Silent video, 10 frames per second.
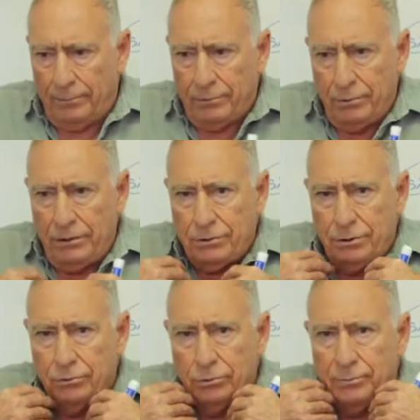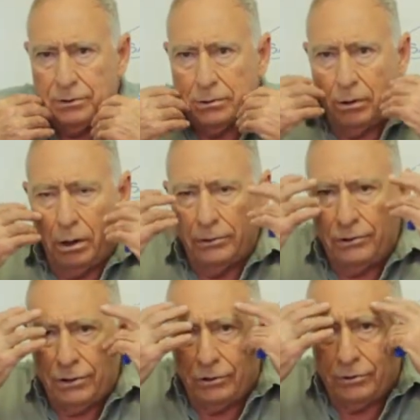up through these tubes into all
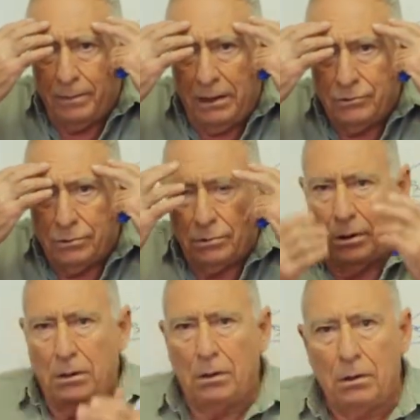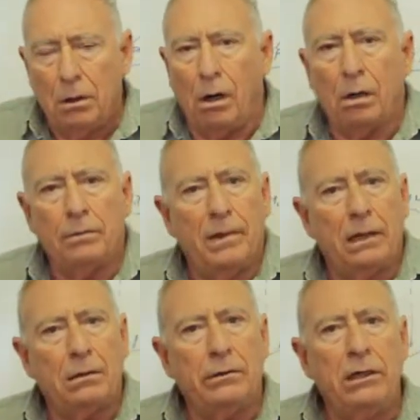these air spaces,
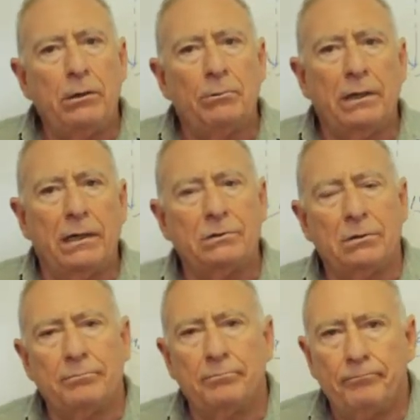automatically equalizing them.